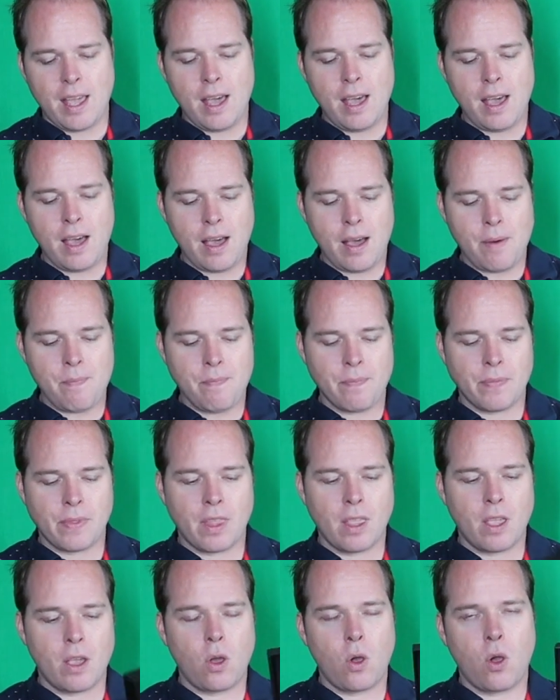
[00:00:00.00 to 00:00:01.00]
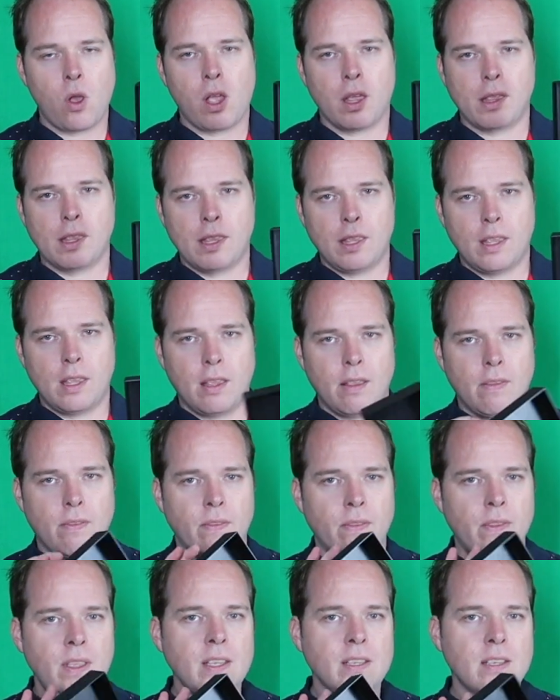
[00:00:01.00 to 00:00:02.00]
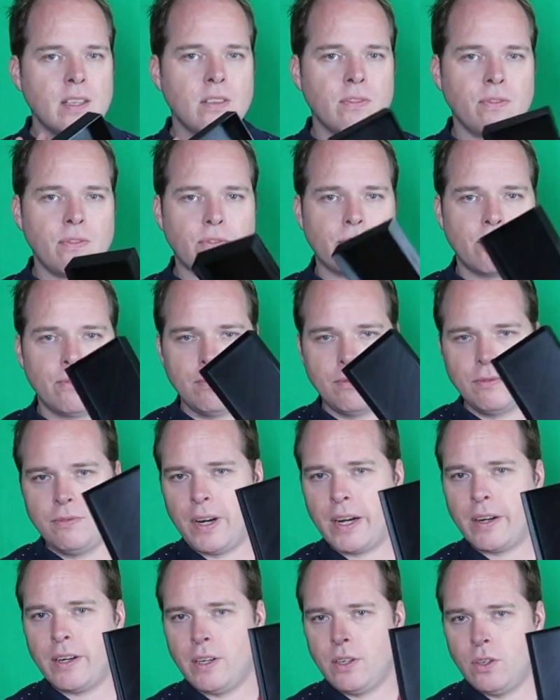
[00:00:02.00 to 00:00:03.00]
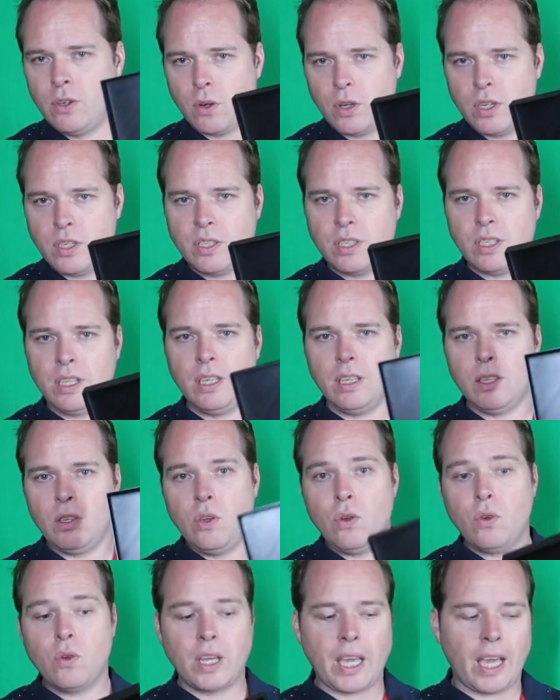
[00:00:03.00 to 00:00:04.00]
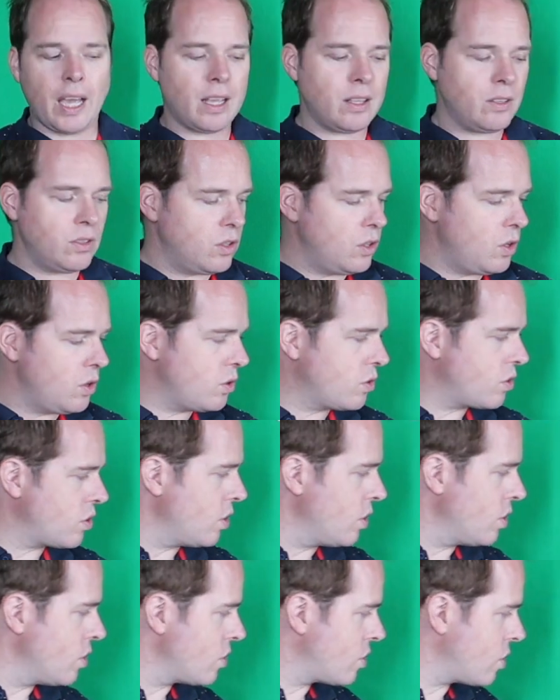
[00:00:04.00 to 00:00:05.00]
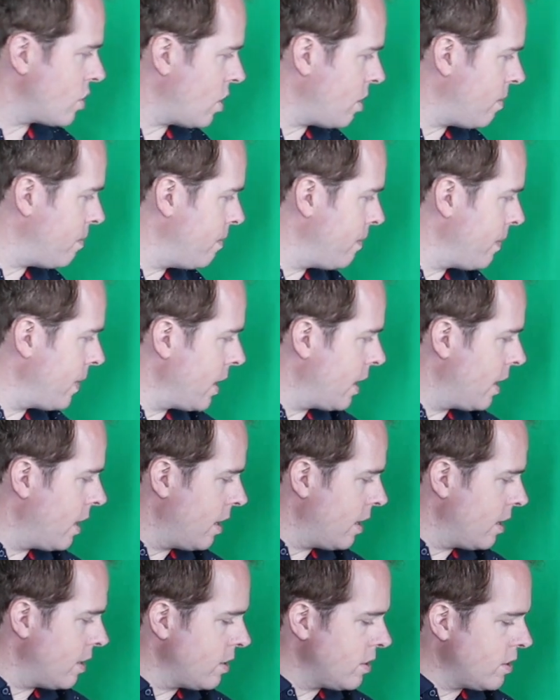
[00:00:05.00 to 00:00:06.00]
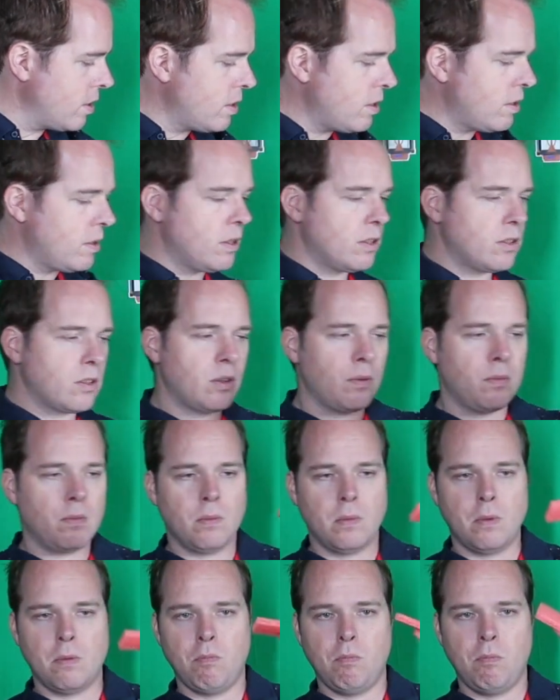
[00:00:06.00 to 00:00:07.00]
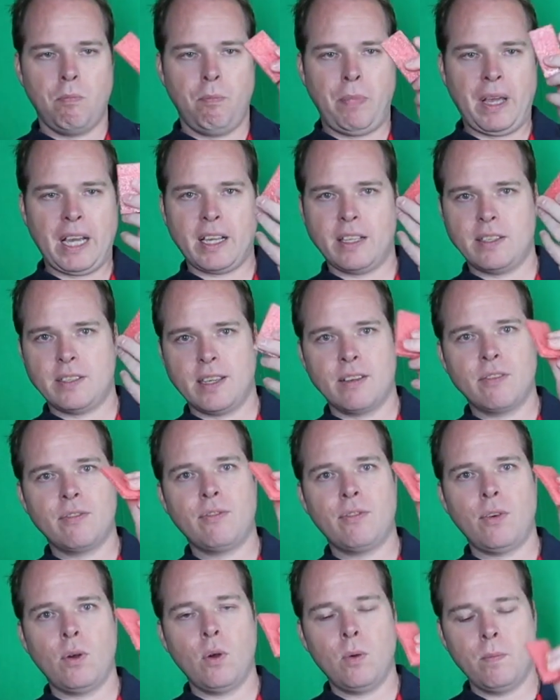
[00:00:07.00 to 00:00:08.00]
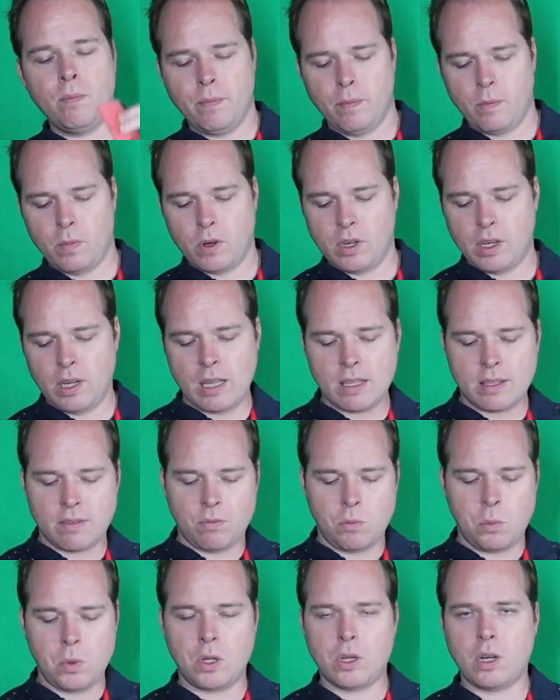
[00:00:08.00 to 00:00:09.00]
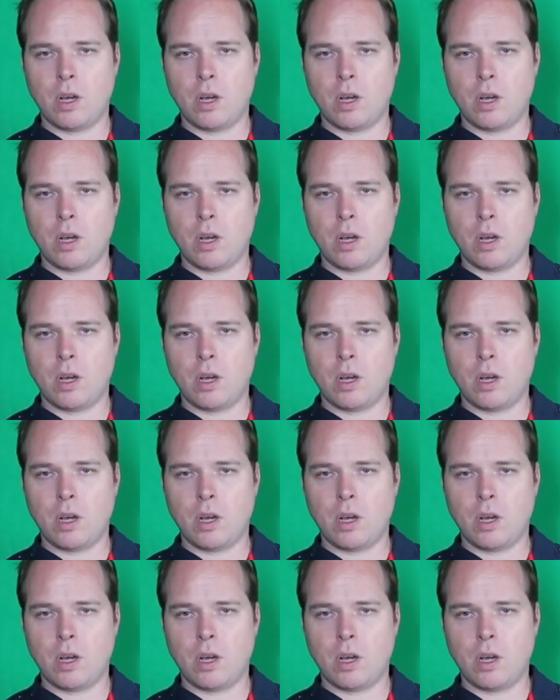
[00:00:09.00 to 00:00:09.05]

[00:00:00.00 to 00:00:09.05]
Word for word: Um, this is very noisy. You can use some, some packaging foam that will